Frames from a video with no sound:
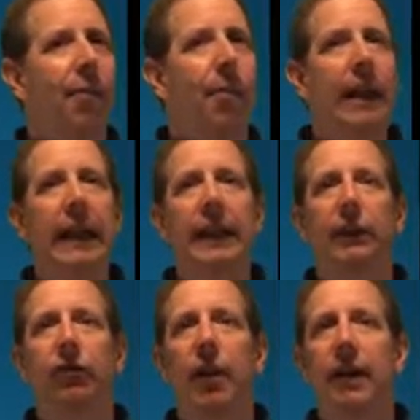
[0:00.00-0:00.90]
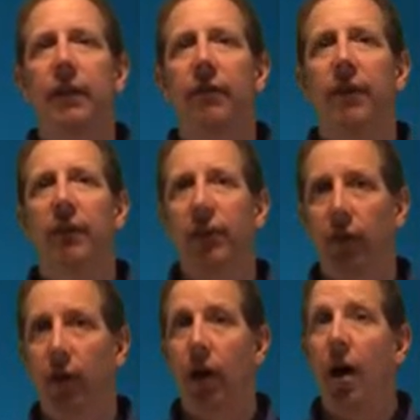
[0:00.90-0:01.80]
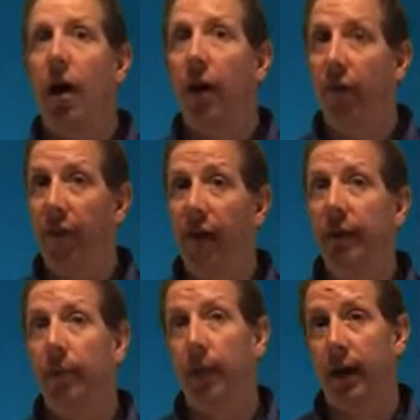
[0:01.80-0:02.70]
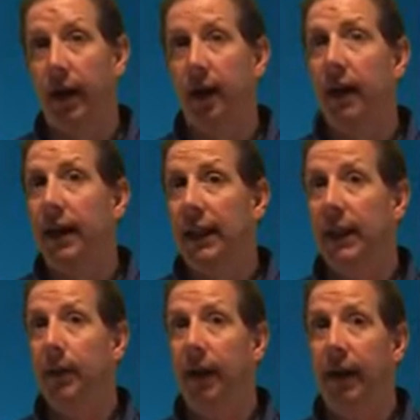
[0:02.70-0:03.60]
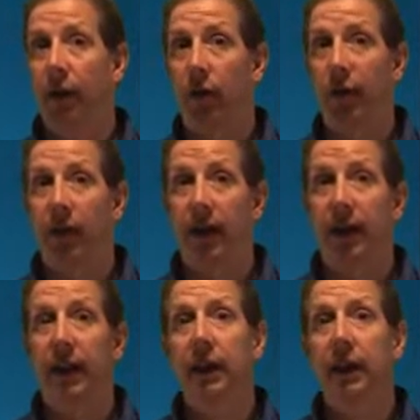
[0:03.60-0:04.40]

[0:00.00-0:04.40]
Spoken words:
Many electronic devices are affected by EMI and RFI,